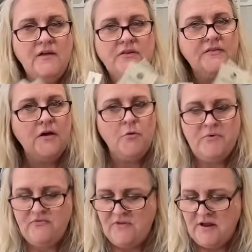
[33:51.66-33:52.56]
that'll
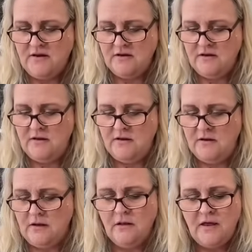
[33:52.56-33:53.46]
be fine. And
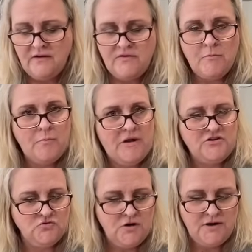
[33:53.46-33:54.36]
a lot of them are
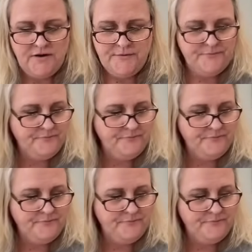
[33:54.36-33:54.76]
Patriotic.